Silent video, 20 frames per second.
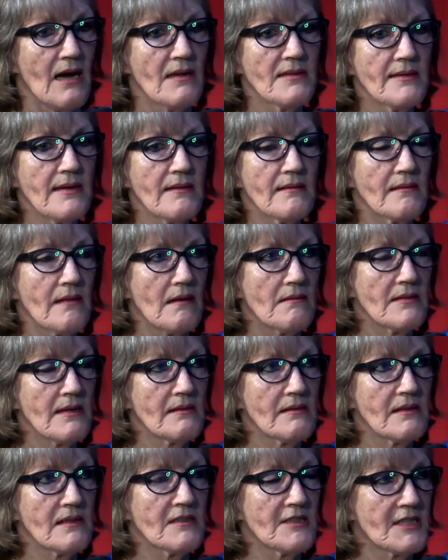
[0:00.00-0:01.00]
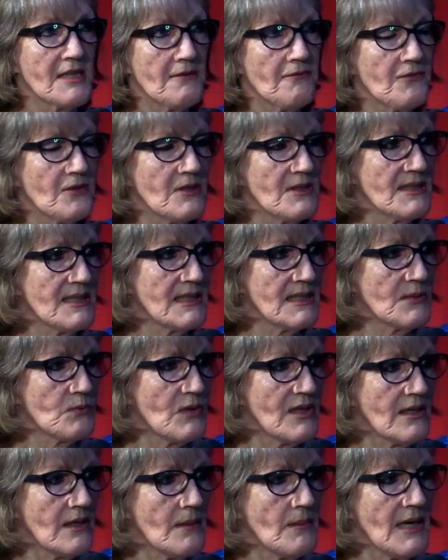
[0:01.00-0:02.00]
I think the difference is
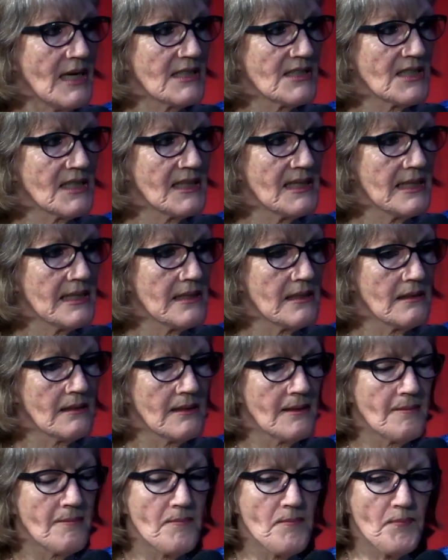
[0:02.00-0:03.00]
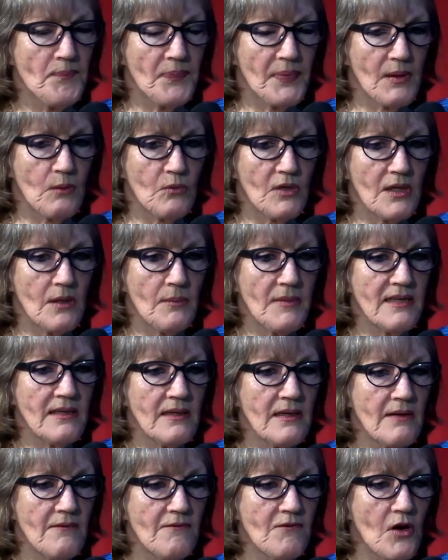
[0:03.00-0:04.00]
when I'm actually when I'm
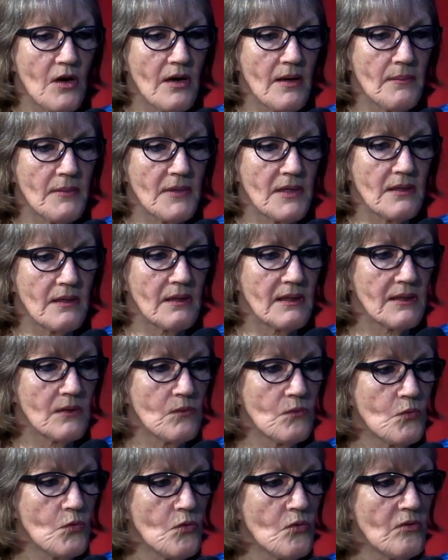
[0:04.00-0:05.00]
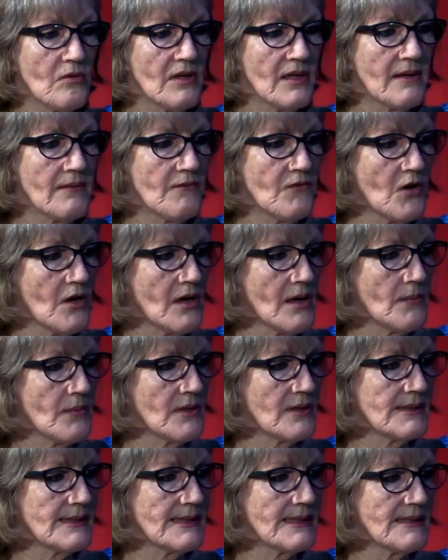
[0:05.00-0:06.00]
in an environment like a rural
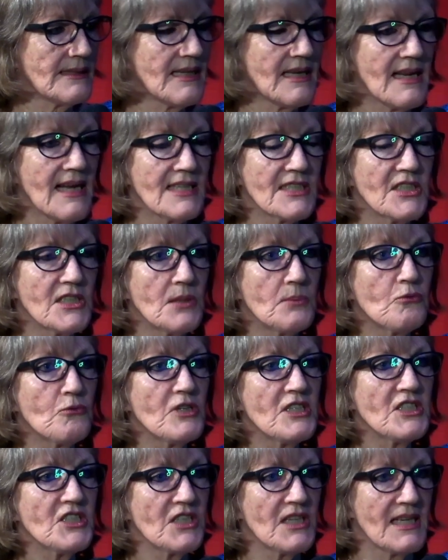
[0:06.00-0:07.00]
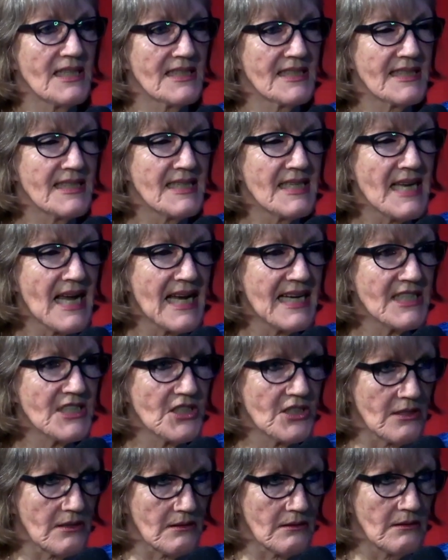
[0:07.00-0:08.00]
environment that actually appreciates
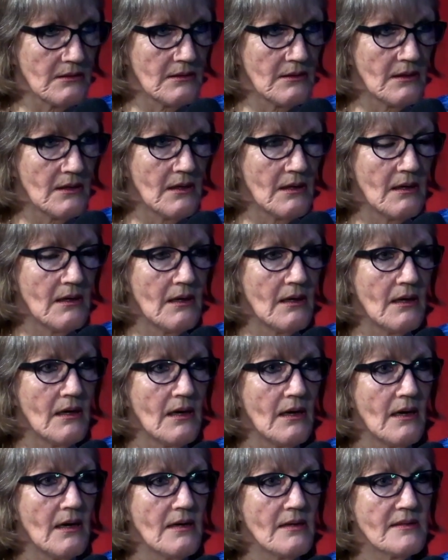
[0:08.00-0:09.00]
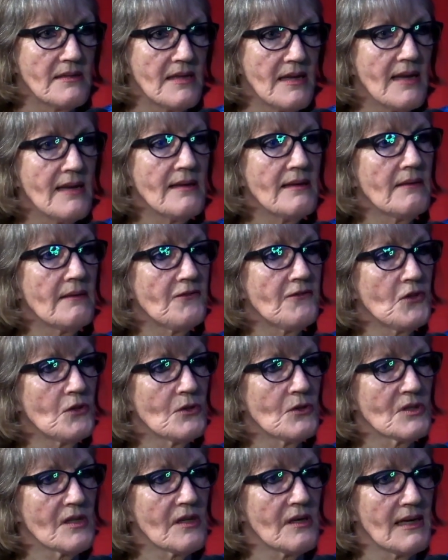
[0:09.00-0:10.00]
nature, then it
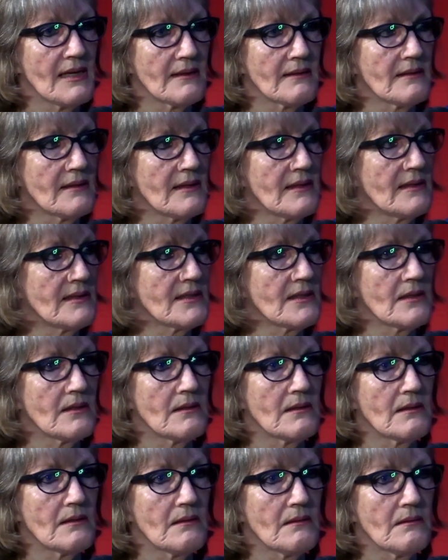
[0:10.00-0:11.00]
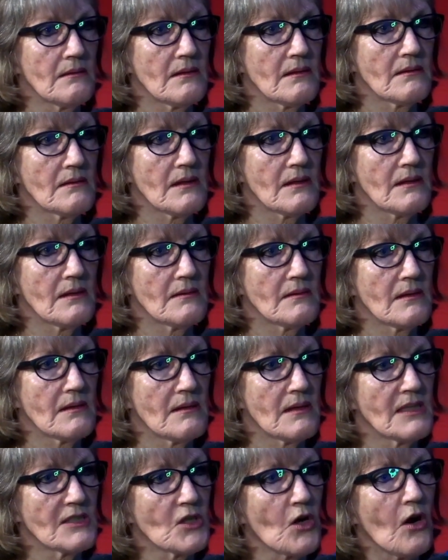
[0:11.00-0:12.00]
feels like there's a
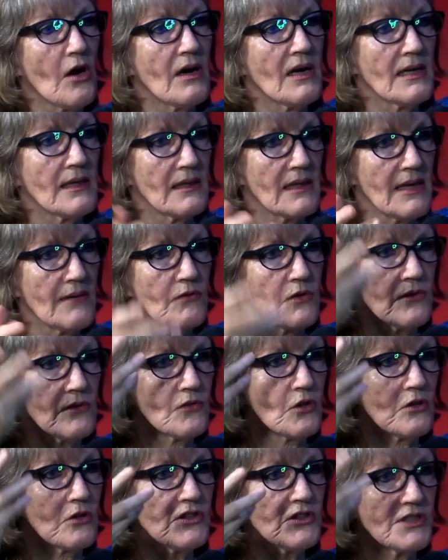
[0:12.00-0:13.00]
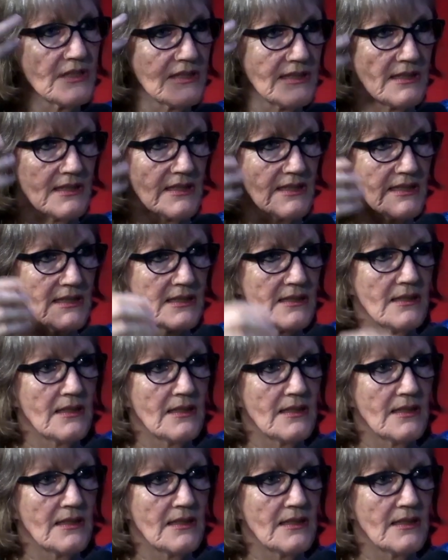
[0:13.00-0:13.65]
higher level of consciousness.